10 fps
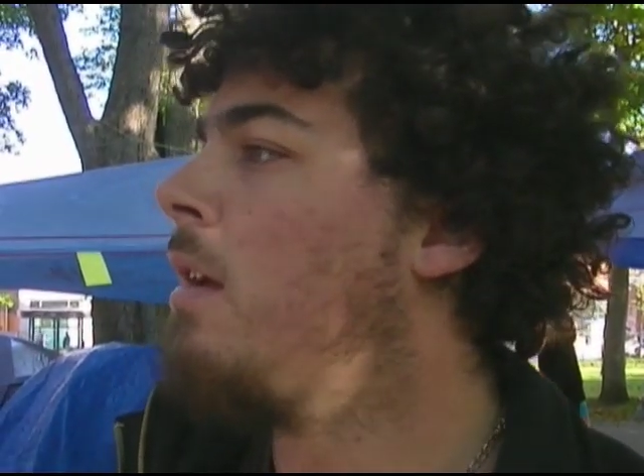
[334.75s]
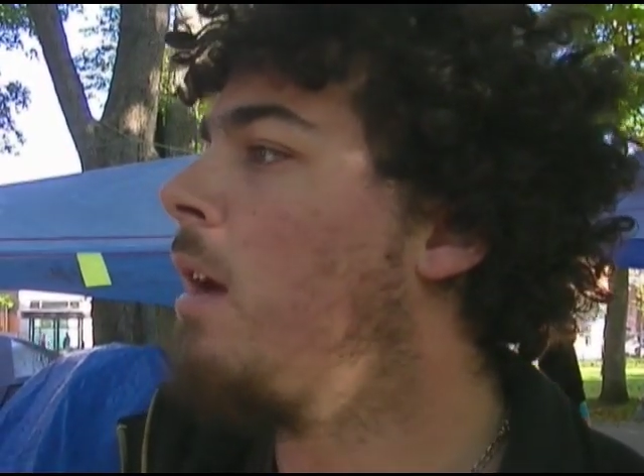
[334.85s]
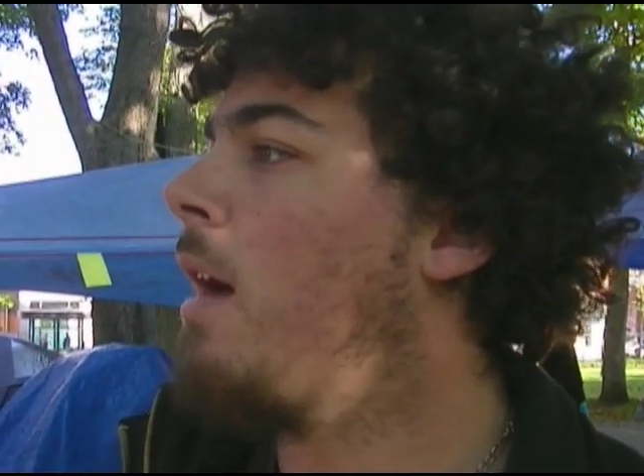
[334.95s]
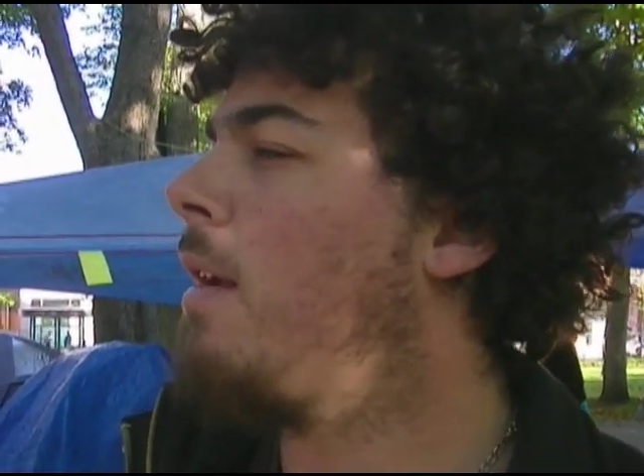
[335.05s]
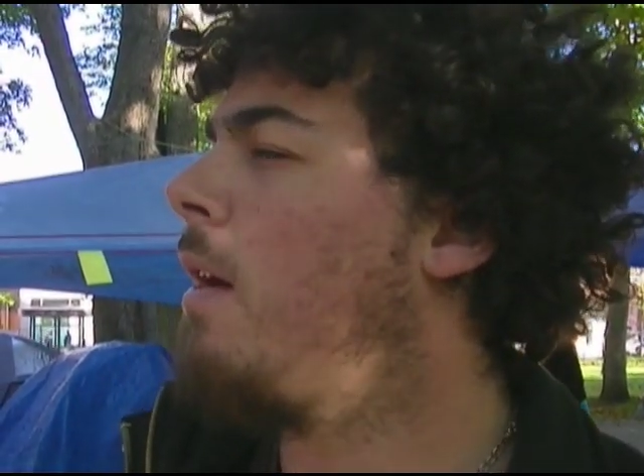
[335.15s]

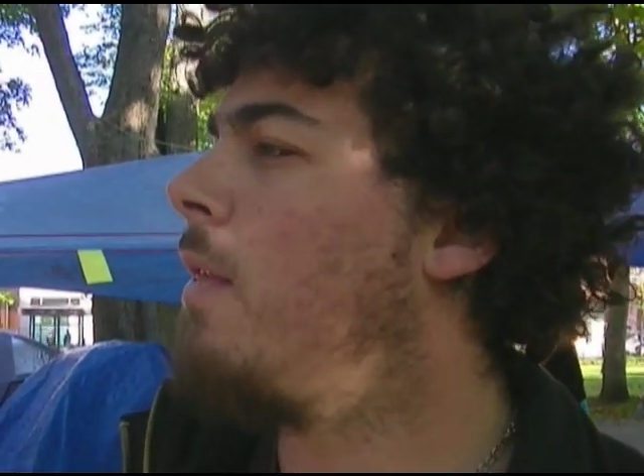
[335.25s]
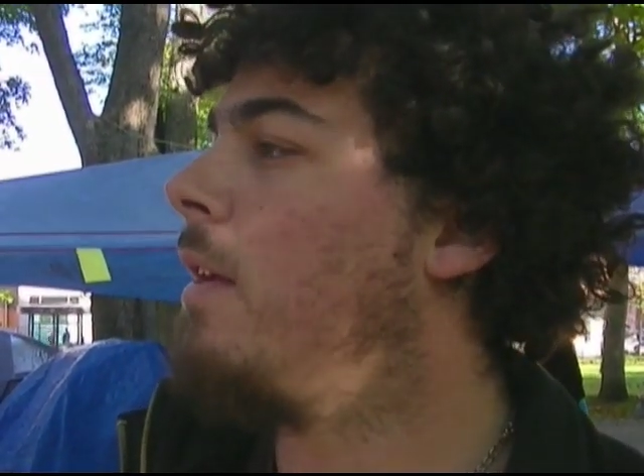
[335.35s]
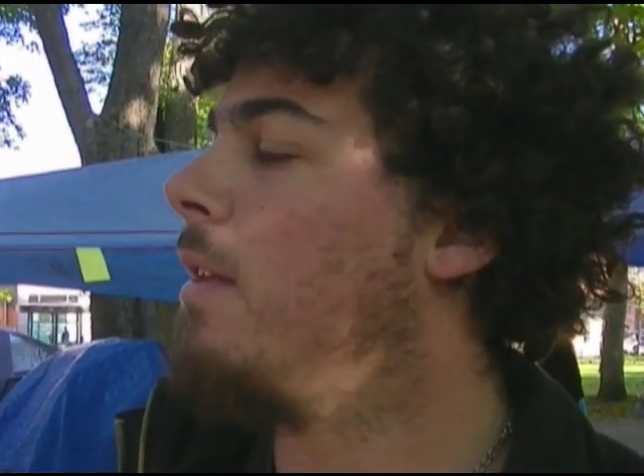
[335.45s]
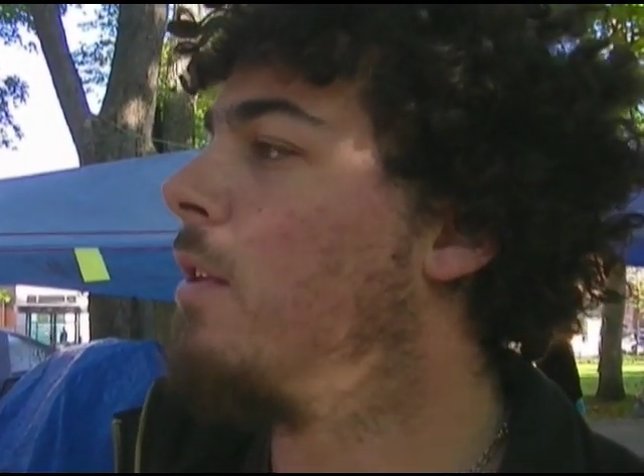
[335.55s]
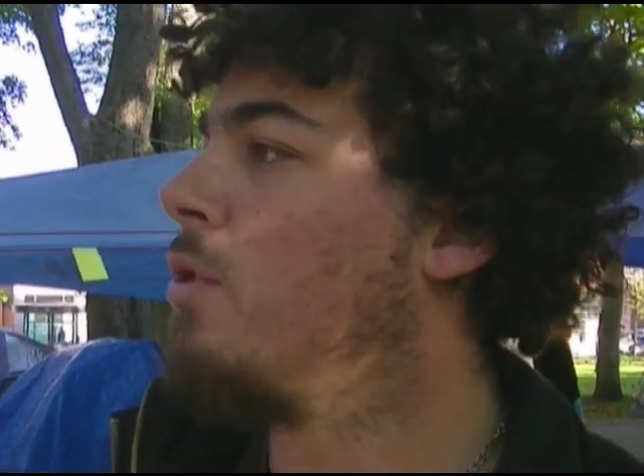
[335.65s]
I don't know,
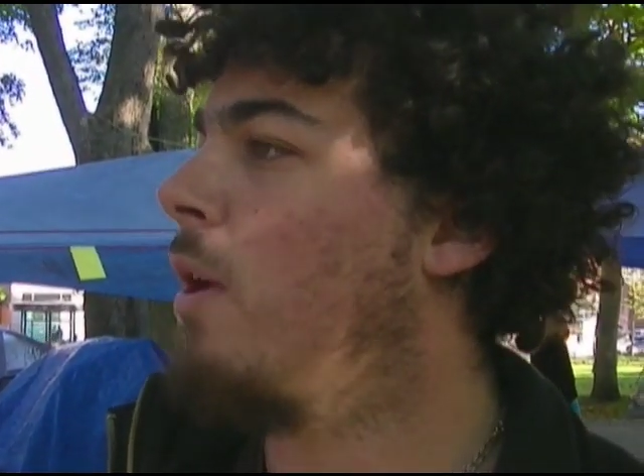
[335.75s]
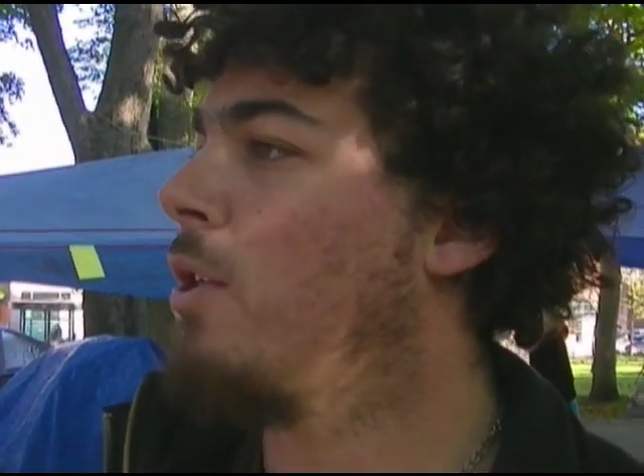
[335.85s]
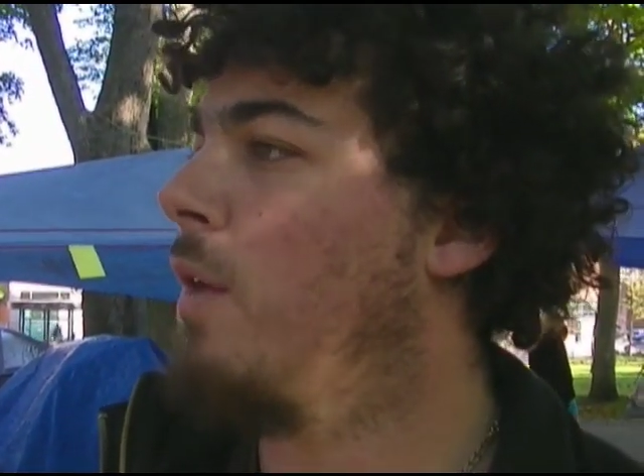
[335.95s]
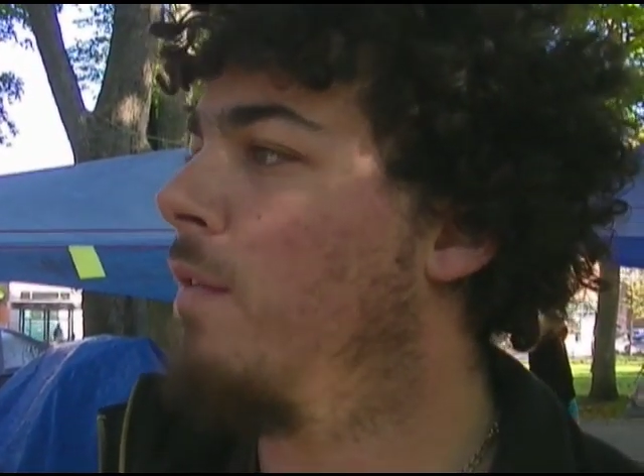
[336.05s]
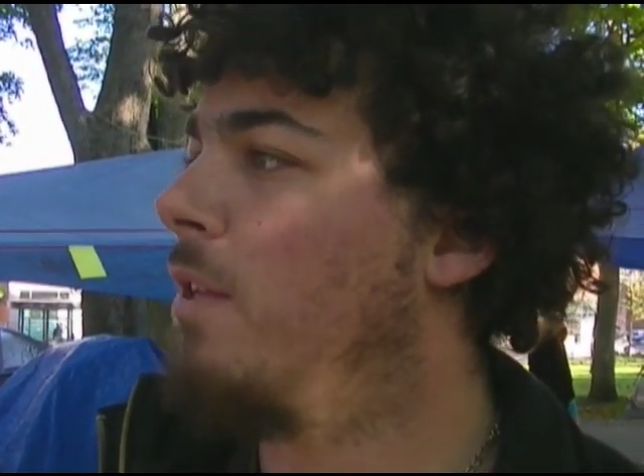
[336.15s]
the, the
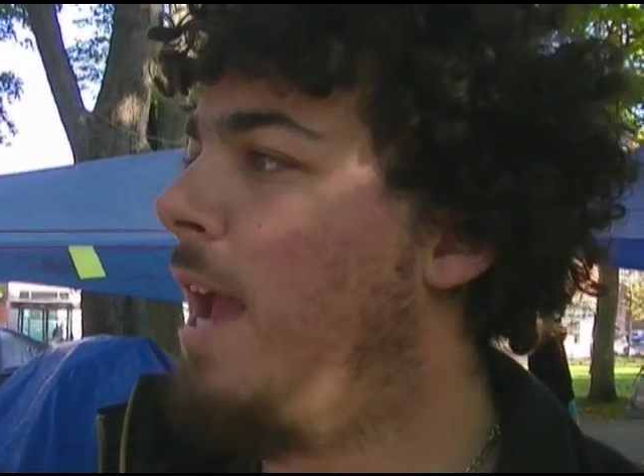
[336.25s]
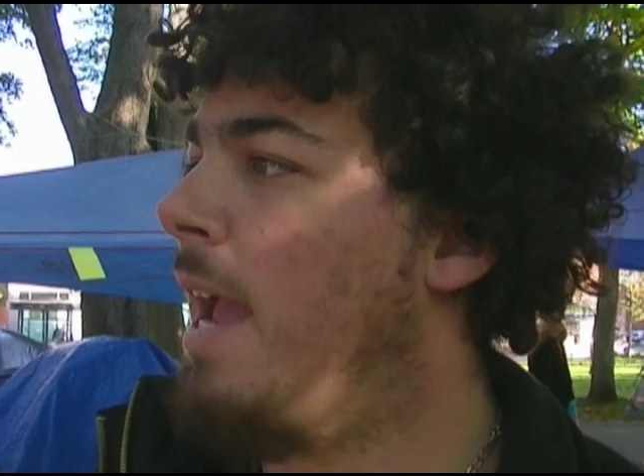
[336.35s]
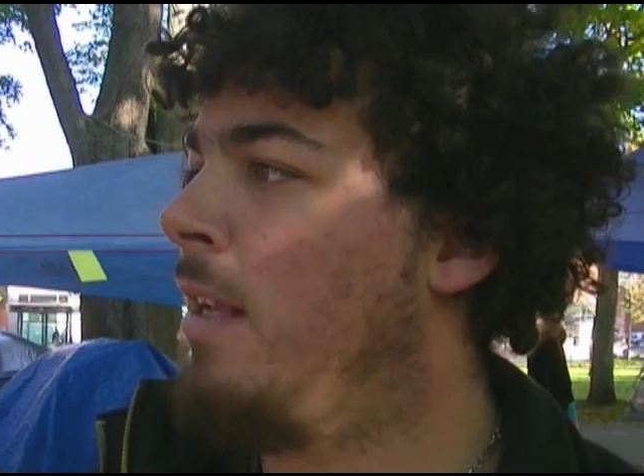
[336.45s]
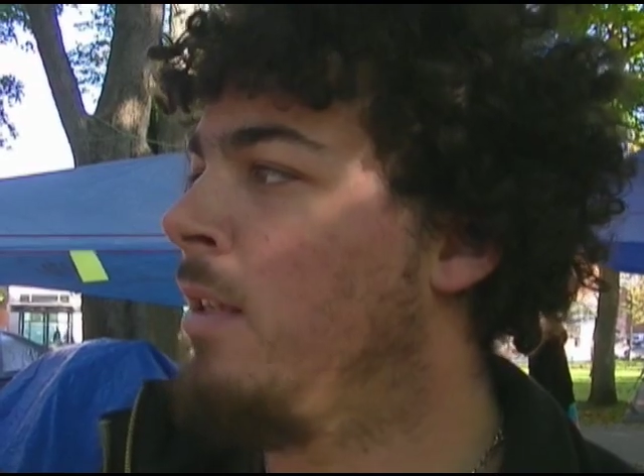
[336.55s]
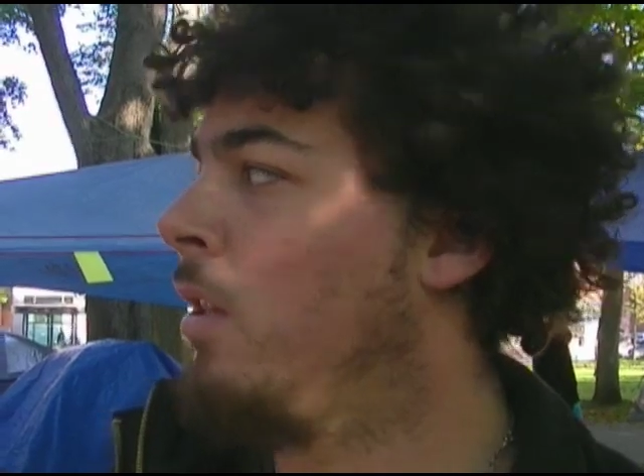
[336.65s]
structure of our day
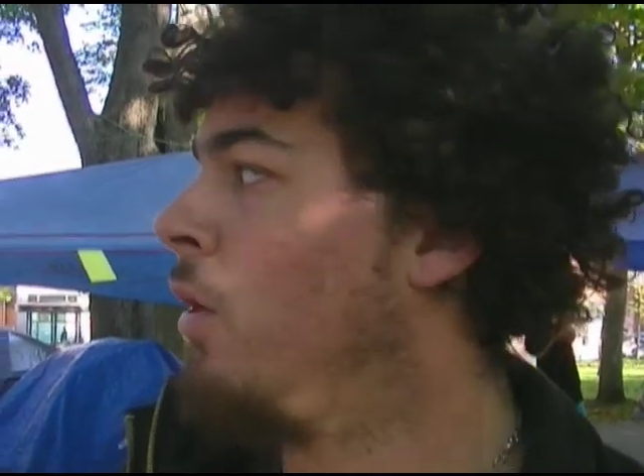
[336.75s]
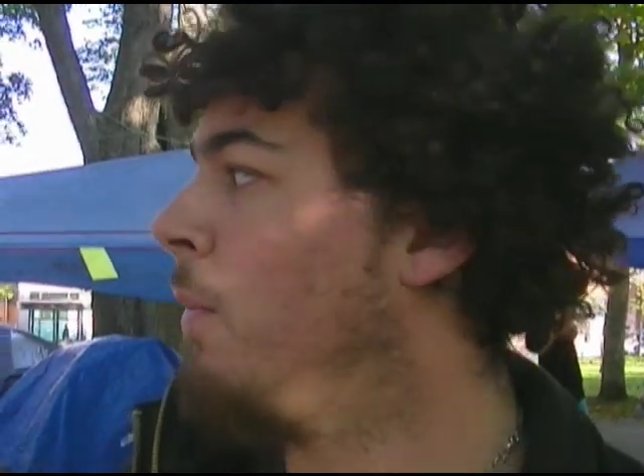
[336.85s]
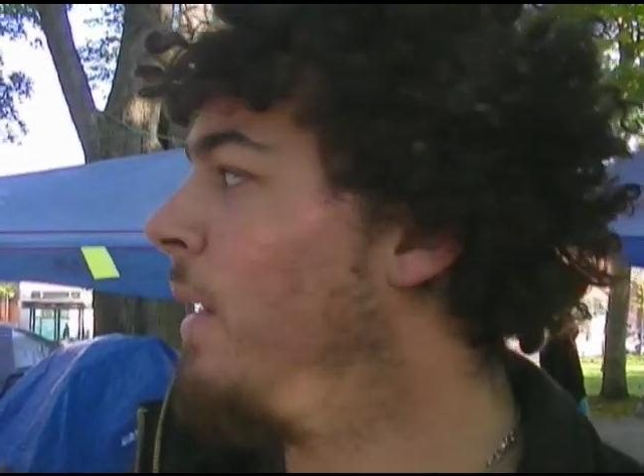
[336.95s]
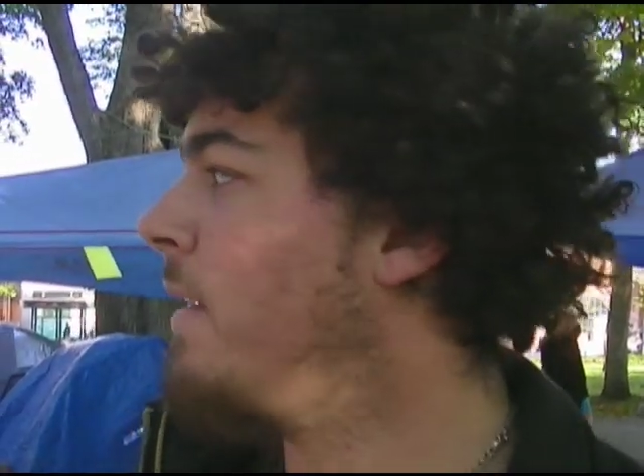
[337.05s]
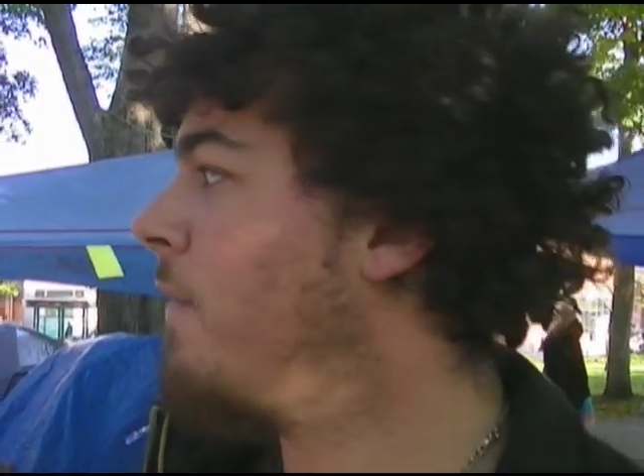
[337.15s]
is a little
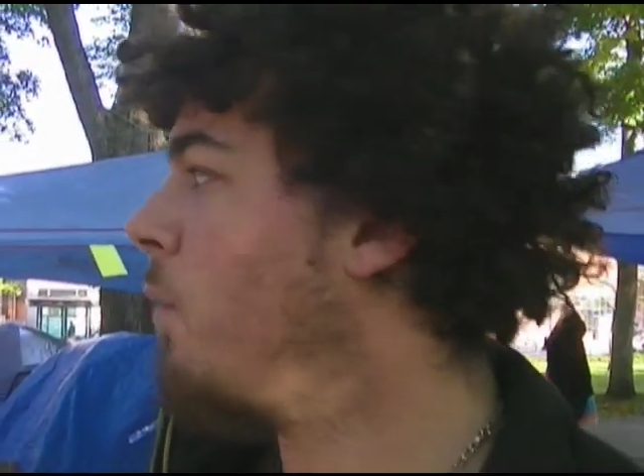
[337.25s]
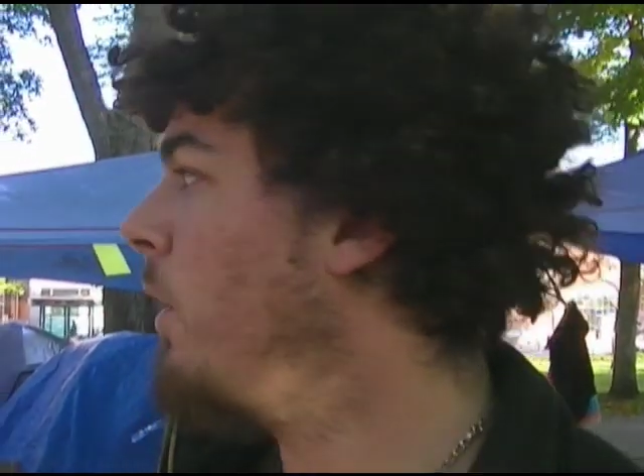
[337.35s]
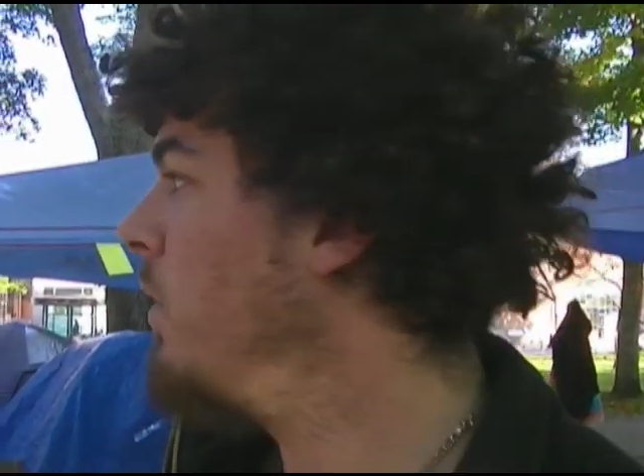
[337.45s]
bit different.